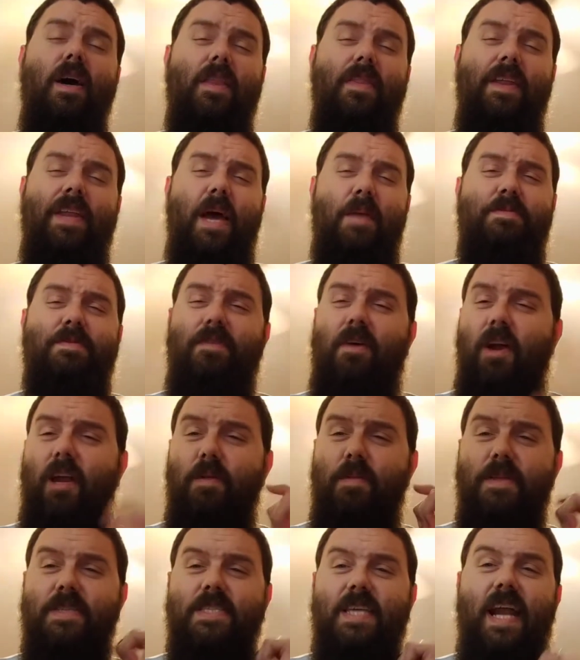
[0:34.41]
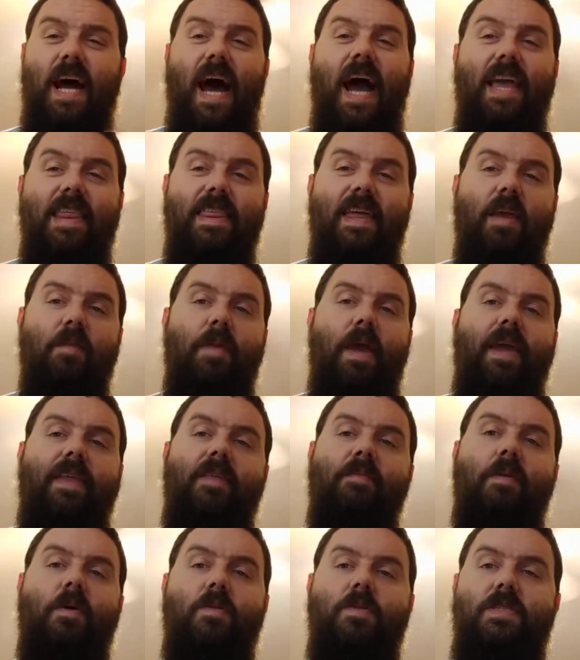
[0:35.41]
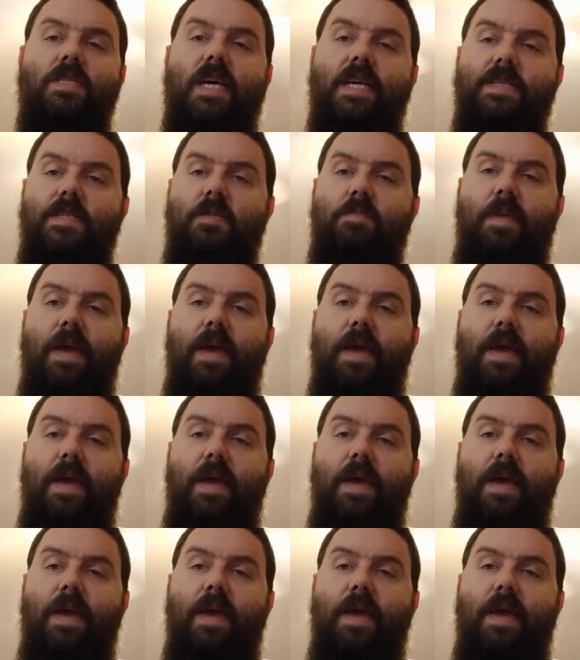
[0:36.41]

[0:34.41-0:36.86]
the types of arguments that I think make the most sense